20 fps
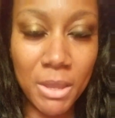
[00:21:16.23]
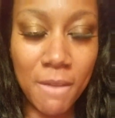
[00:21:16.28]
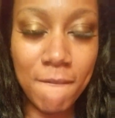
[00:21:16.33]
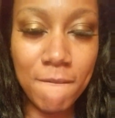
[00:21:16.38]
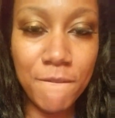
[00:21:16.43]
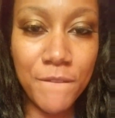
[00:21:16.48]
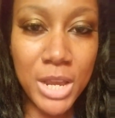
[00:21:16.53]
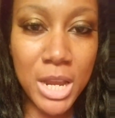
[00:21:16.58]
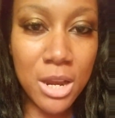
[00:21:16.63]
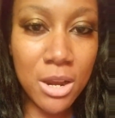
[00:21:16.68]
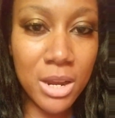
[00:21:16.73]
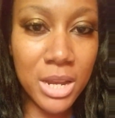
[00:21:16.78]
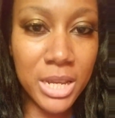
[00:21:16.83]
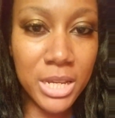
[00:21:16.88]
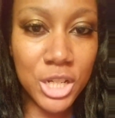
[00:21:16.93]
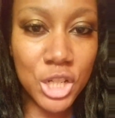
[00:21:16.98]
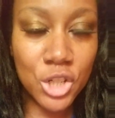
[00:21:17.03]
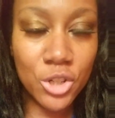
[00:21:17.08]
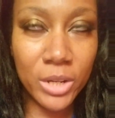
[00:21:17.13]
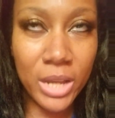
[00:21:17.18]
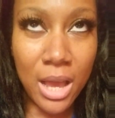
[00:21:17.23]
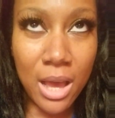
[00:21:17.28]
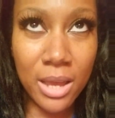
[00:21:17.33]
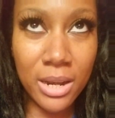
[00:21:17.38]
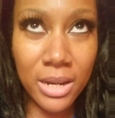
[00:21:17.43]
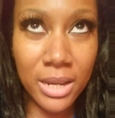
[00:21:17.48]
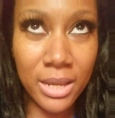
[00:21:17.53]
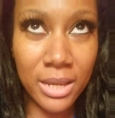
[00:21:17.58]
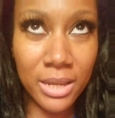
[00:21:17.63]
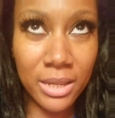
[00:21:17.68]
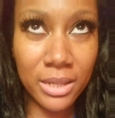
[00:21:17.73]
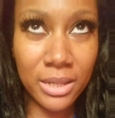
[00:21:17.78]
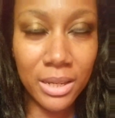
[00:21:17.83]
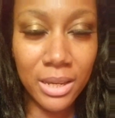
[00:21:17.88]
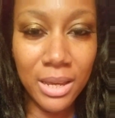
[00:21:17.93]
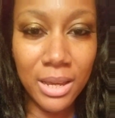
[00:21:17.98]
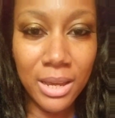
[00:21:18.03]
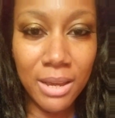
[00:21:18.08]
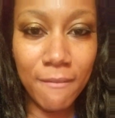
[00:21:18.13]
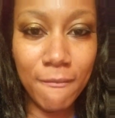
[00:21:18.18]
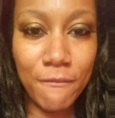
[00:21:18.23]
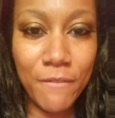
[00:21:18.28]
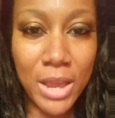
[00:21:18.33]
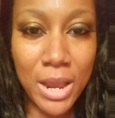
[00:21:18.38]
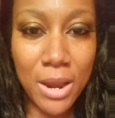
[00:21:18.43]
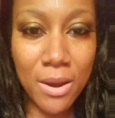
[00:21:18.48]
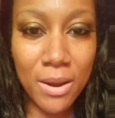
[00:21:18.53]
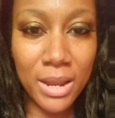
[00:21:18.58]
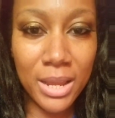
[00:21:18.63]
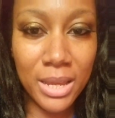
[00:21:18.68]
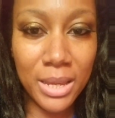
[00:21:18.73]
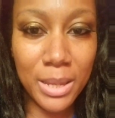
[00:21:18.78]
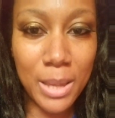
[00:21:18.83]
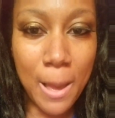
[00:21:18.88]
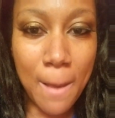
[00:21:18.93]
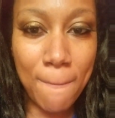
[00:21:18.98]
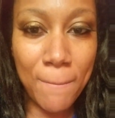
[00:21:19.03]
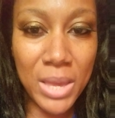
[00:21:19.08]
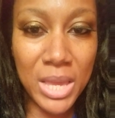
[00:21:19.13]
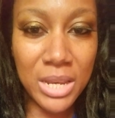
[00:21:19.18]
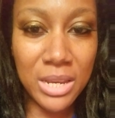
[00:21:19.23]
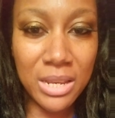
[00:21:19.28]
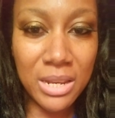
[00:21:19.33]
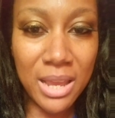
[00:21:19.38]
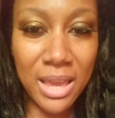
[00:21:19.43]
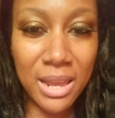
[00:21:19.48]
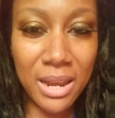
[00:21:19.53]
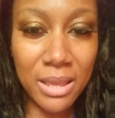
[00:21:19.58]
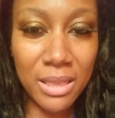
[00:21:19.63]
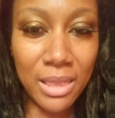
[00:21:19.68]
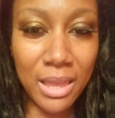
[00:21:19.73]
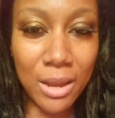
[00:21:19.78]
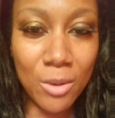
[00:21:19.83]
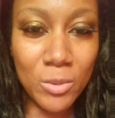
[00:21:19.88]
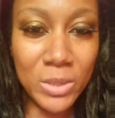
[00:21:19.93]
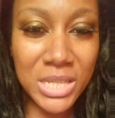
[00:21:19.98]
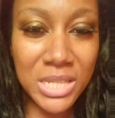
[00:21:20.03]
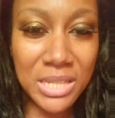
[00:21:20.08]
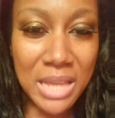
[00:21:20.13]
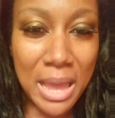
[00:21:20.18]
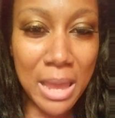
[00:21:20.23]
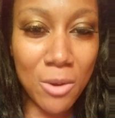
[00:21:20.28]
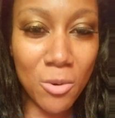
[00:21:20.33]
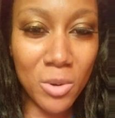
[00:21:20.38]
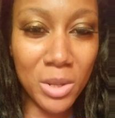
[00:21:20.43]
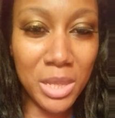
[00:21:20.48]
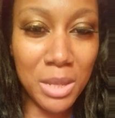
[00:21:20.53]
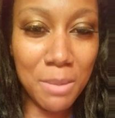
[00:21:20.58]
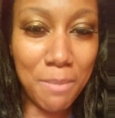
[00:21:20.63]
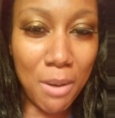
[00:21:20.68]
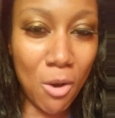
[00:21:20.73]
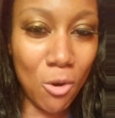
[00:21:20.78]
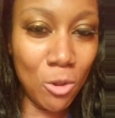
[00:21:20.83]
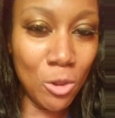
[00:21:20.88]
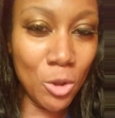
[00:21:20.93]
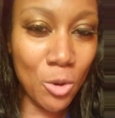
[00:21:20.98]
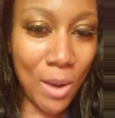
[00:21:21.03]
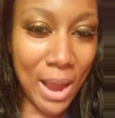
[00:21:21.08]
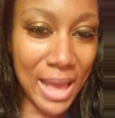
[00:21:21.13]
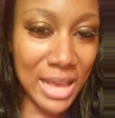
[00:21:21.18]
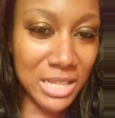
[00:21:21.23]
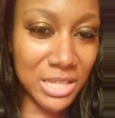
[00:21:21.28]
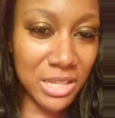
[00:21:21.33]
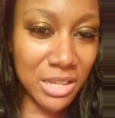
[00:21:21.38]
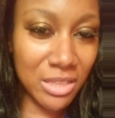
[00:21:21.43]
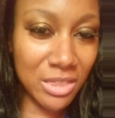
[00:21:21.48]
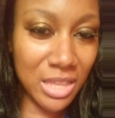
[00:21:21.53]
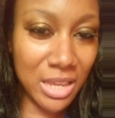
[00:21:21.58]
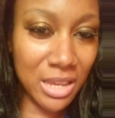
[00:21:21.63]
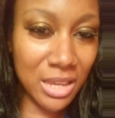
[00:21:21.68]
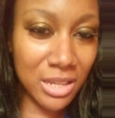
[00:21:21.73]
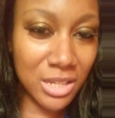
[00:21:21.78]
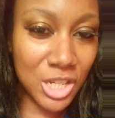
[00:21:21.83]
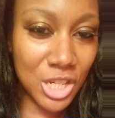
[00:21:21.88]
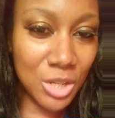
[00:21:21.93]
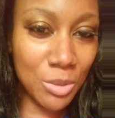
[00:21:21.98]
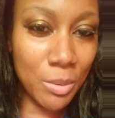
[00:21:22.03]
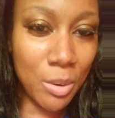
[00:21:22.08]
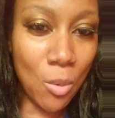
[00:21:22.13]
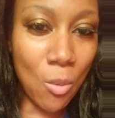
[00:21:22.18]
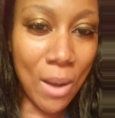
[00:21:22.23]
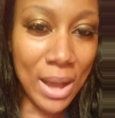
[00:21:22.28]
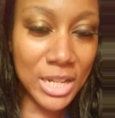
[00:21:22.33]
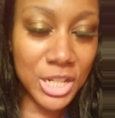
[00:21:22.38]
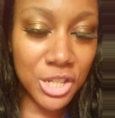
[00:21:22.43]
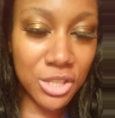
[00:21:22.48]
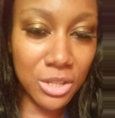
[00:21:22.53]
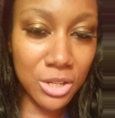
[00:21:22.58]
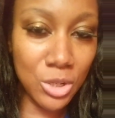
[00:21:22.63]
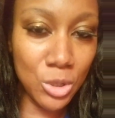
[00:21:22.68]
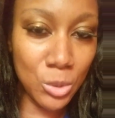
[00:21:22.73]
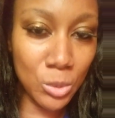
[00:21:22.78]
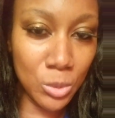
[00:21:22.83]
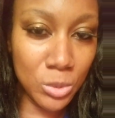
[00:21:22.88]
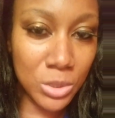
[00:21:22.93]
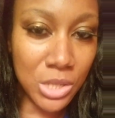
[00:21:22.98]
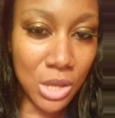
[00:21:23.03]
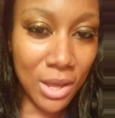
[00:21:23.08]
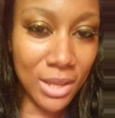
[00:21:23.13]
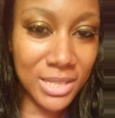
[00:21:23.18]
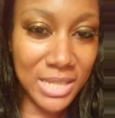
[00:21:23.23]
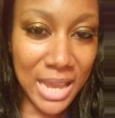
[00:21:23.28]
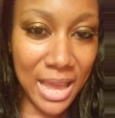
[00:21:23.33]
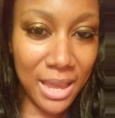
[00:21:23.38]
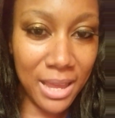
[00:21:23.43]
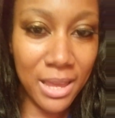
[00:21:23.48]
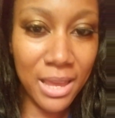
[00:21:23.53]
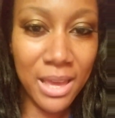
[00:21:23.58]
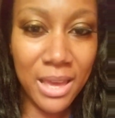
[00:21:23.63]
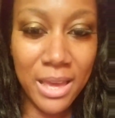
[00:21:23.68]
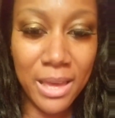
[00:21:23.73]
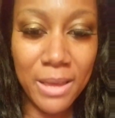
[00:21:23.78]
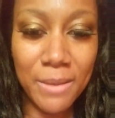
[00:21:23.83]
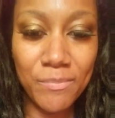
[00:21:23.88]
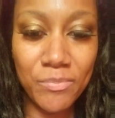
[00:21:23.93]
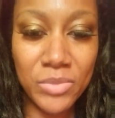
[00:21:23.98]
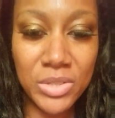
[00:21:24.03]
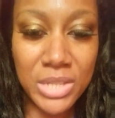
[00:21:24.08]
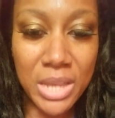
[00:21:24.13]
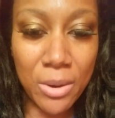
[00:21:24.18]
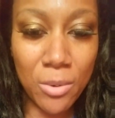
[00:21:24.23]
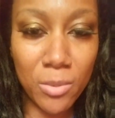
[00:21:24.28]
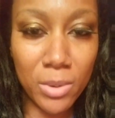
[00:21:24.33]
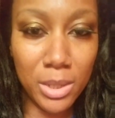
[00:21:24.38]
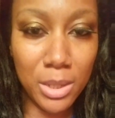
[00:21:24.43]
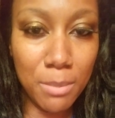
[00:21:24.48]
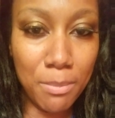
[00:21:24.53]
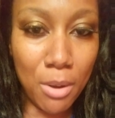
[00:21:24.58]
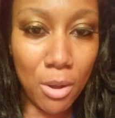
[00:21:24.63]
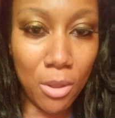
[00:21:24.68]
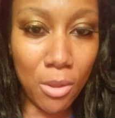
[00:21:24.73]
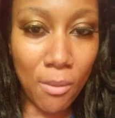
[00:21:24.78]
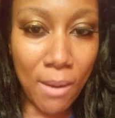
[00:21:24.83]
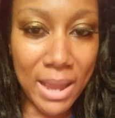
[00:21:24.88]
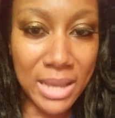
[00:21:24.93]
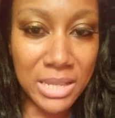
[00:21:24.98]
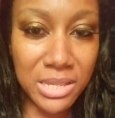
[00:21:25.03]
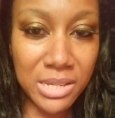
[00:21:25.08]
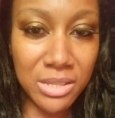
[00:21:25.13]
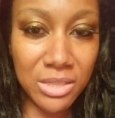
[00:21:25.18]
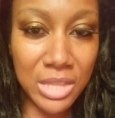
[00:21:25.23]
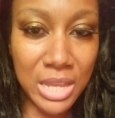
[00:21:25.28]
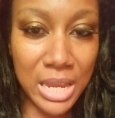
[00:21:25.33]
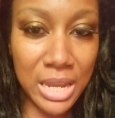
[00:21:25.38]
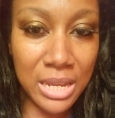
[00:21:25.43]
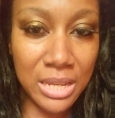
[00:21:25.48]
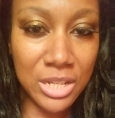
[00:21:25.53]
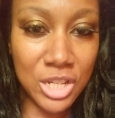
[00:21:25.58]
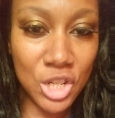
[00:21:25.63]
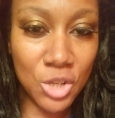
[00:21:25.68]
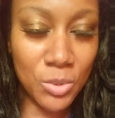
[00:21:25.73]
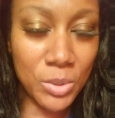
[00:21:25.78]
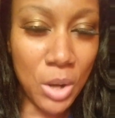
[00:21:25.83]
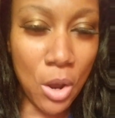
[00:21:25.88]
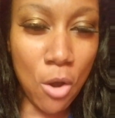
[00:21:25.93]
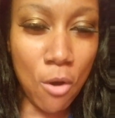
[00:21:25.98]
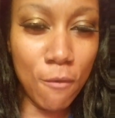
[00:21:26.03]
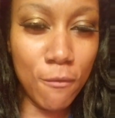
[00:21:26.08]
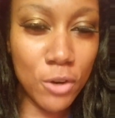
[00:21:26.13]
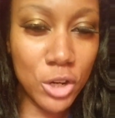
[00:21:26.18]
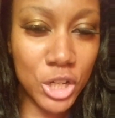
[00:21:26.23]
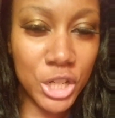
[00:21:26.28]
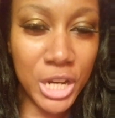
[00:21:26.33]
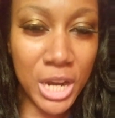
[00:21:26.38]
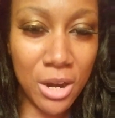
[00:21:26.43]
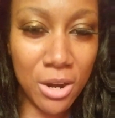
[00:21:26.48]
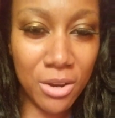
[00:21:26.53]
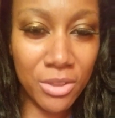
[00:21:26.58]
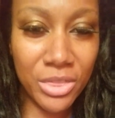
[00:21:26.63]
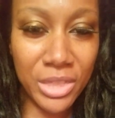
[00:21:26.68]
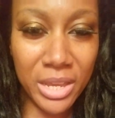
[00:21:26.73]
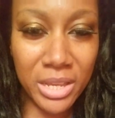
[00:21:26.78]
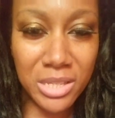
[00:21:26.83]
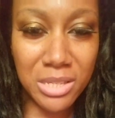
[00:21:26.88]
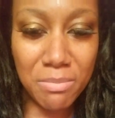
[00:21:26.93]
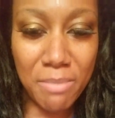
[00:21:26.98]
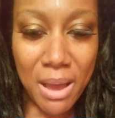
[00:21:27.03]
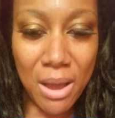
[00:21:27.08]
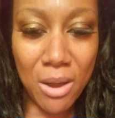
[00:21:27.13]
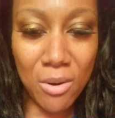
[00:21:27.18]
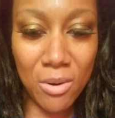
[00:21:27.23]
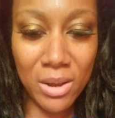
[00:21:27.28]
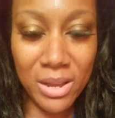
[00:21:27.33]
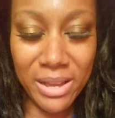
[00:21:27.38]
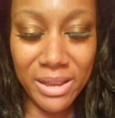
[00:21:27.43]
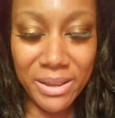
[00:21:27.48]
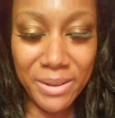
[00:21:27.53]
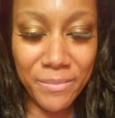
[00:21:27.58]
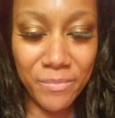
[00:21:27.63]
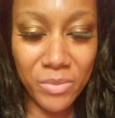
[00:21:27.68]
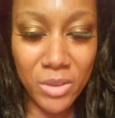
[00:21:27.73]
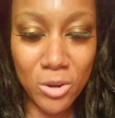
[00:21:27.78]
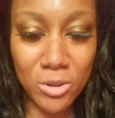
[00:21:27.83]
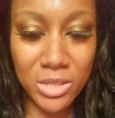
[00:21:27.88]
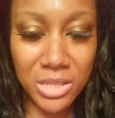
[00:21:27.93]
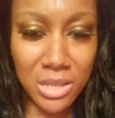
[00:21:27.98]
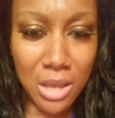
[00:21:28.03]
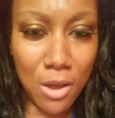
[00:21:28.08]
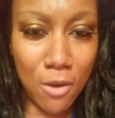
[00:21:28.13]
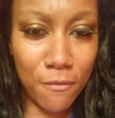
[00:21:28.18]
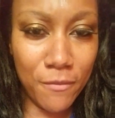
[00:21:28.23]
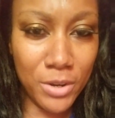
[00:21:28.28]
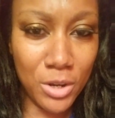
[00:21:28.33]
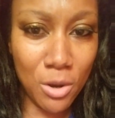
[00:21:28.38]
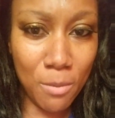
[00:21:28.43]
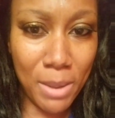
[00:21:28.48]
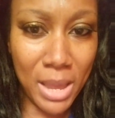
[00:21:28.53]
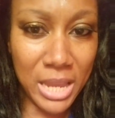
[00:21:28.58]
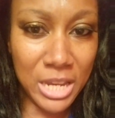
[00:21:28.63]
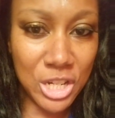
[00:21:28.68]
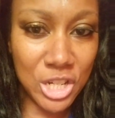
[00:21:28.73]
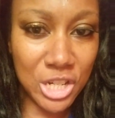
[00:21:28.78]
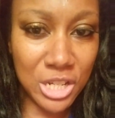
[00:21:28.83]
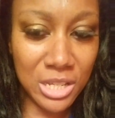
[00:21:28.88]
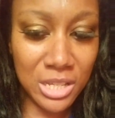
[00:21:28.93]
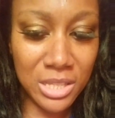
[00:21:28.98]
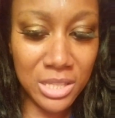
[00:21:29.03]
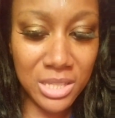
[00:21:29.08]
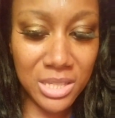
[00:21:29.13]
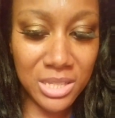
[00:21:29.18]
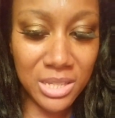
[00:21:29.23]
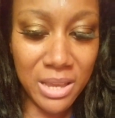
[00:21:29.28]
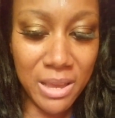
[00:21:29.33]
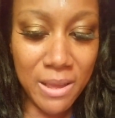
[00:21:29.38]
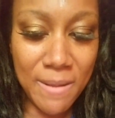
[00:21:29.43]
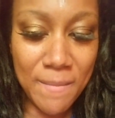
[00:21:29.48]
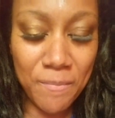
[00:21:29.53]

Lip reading: Very histrionic, very opinionated, like would say really polarizing things. She would watch the news all day and say really polarizing things. She would overshare things about herself and her patients.